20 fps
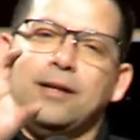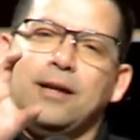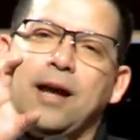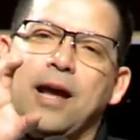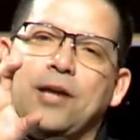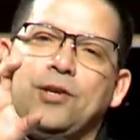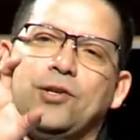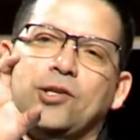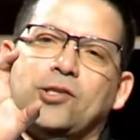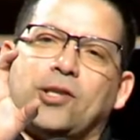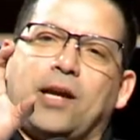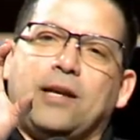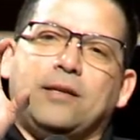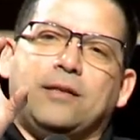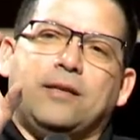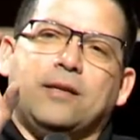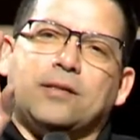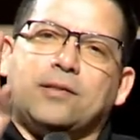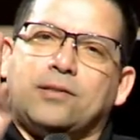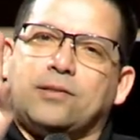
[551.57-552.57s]
and you say
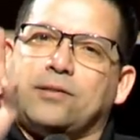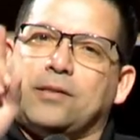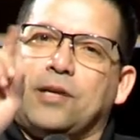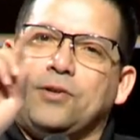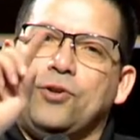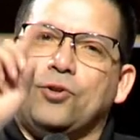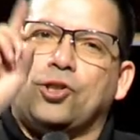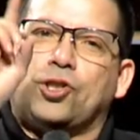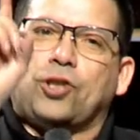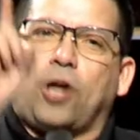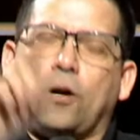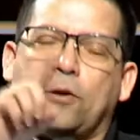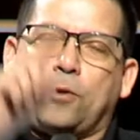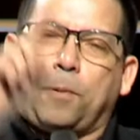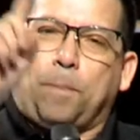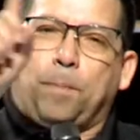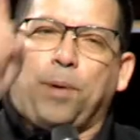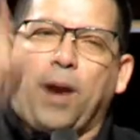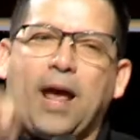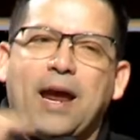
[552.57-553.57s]
this, and you start to
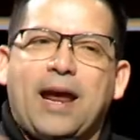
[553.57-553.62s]
play